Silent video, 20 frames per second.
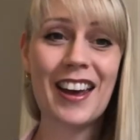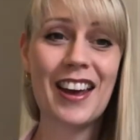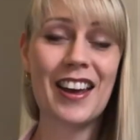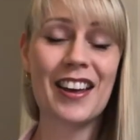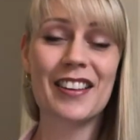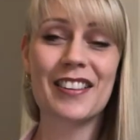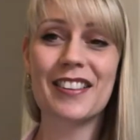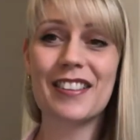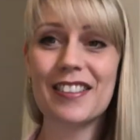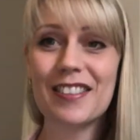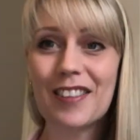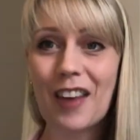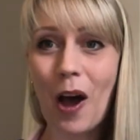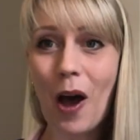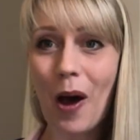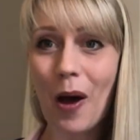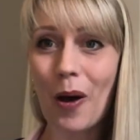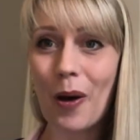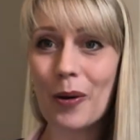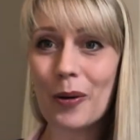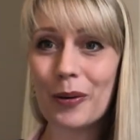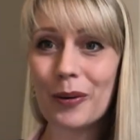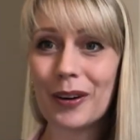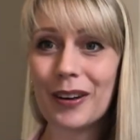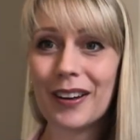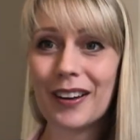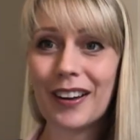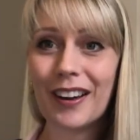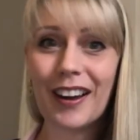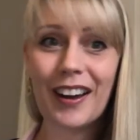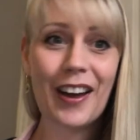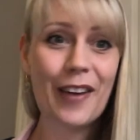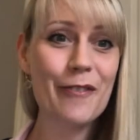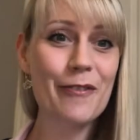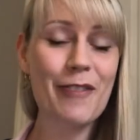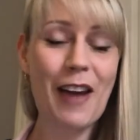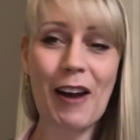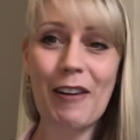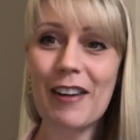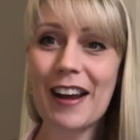So,
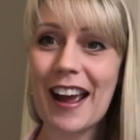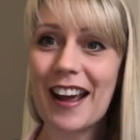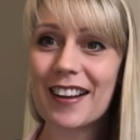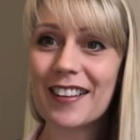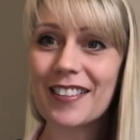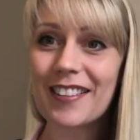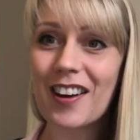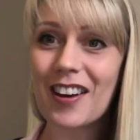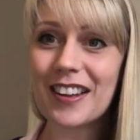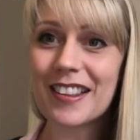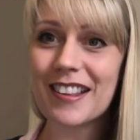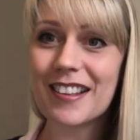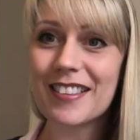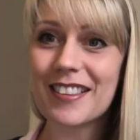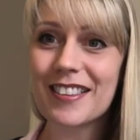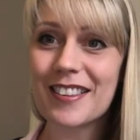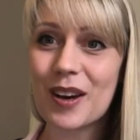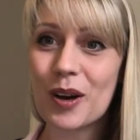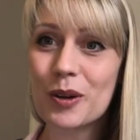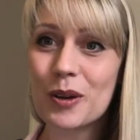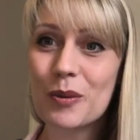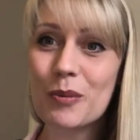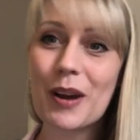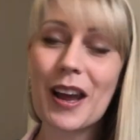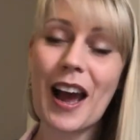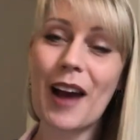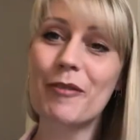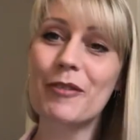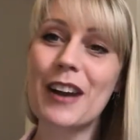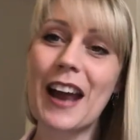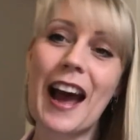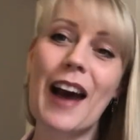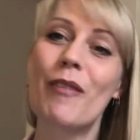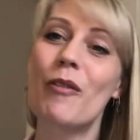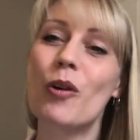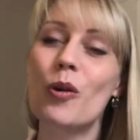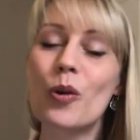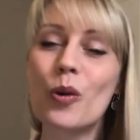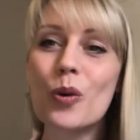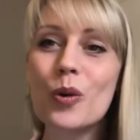very excited to tell you, we have now
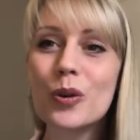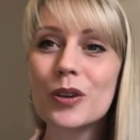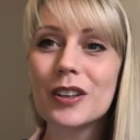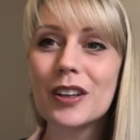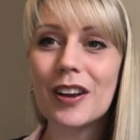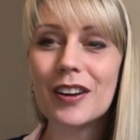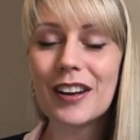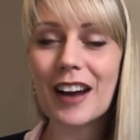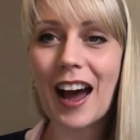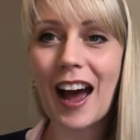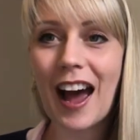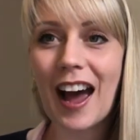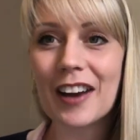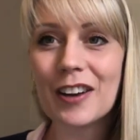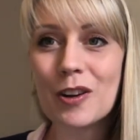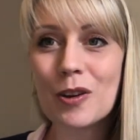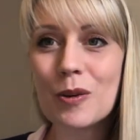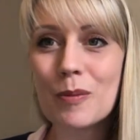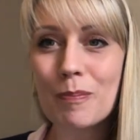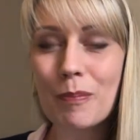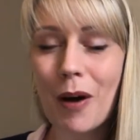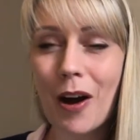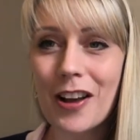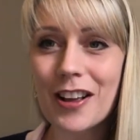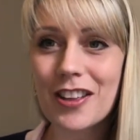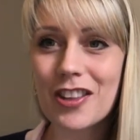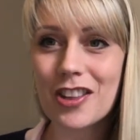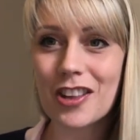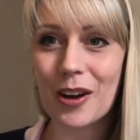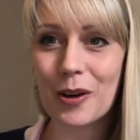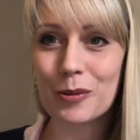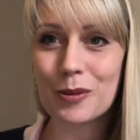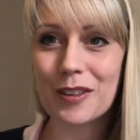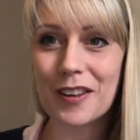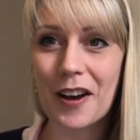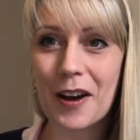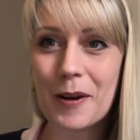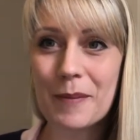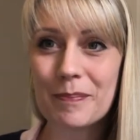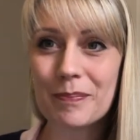ordered our new bike shelter